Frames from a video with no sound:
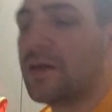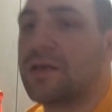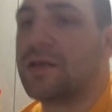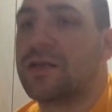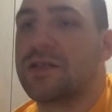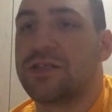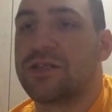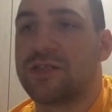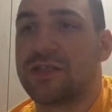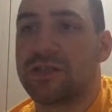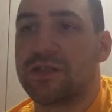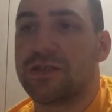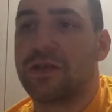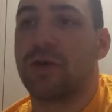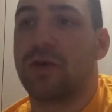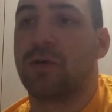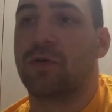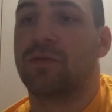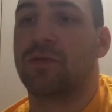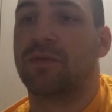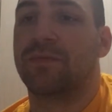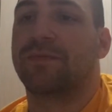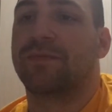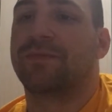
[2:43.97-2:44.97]
So,
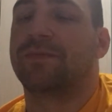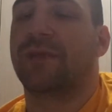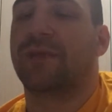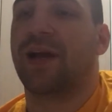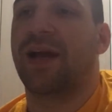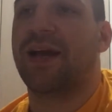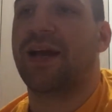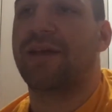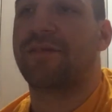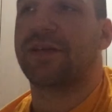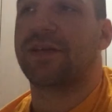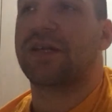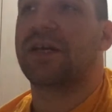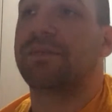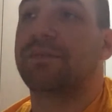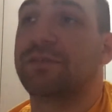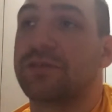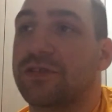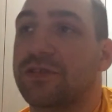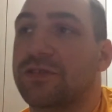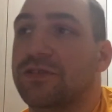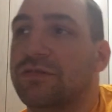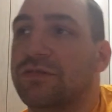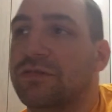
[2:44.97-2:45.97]
I have a couple
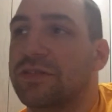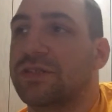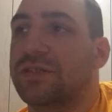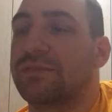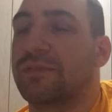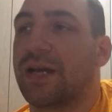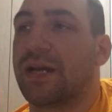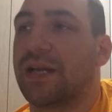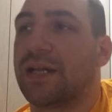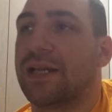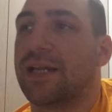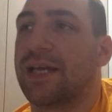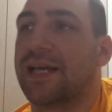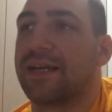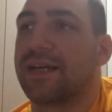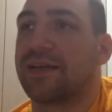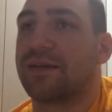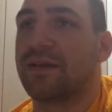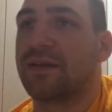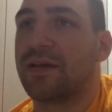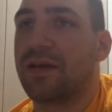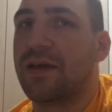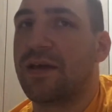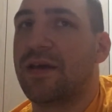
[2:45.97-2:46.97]
students in my
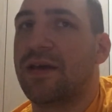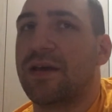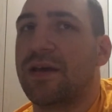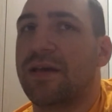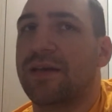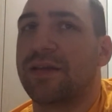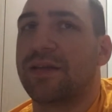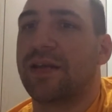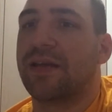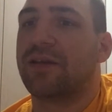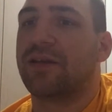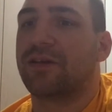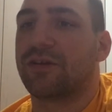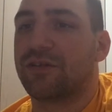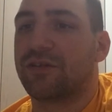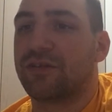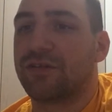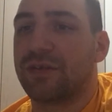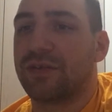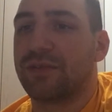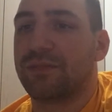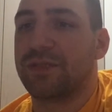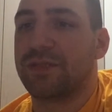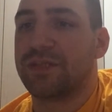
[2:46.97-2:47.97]
class that are
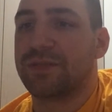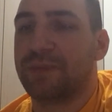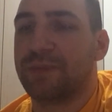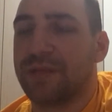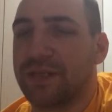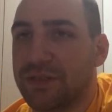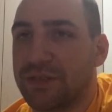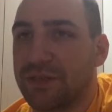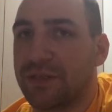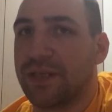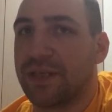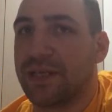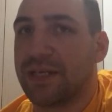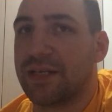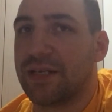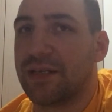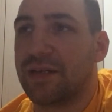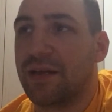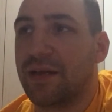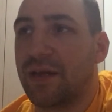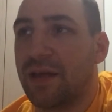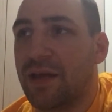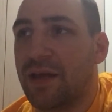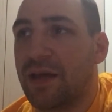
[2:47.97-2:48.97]
extremely special ed,
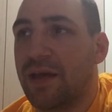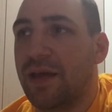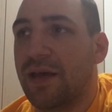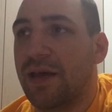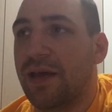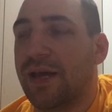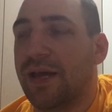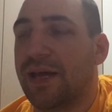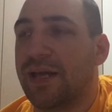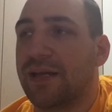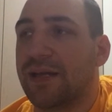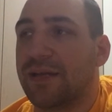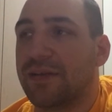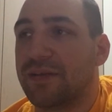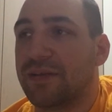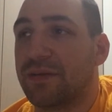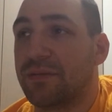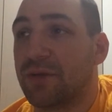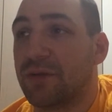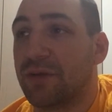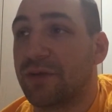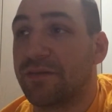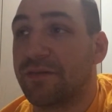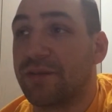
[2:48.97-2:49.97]
and some
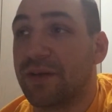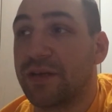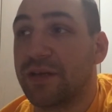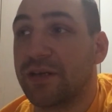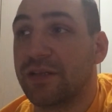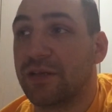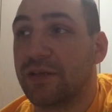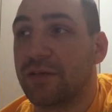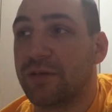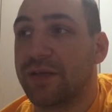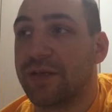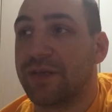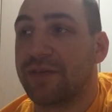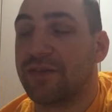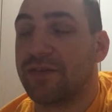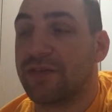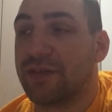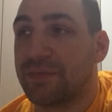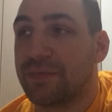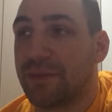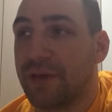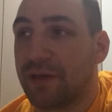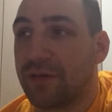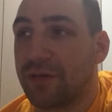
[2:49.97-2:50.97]
are on the very low end of the
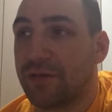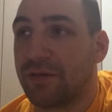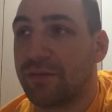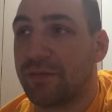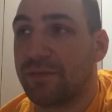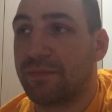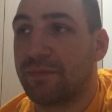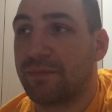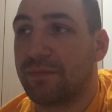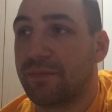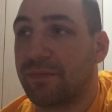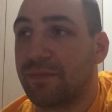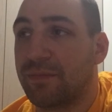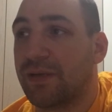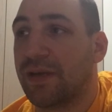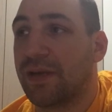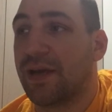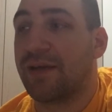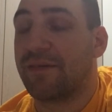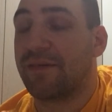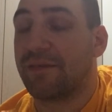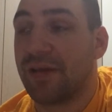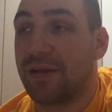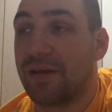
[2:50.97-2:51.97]
spectrum, and I
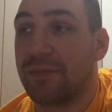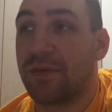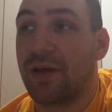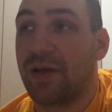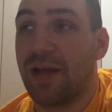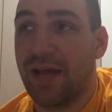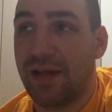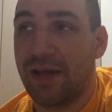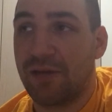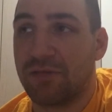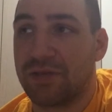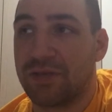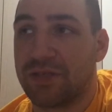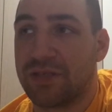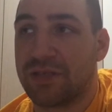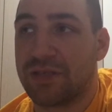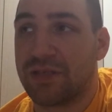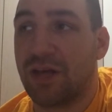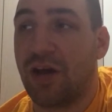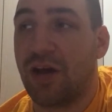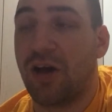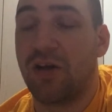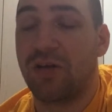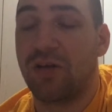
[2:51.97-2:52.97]
have a couple high ones
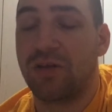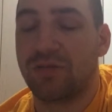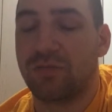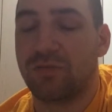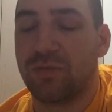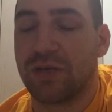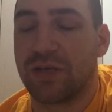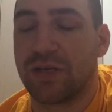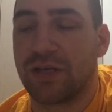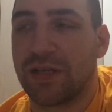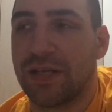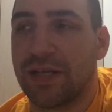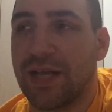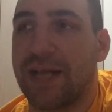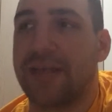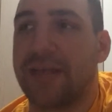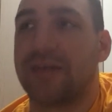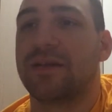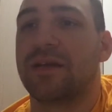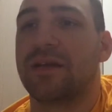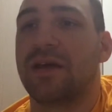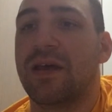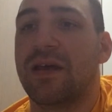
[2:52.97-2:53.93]
all in one class.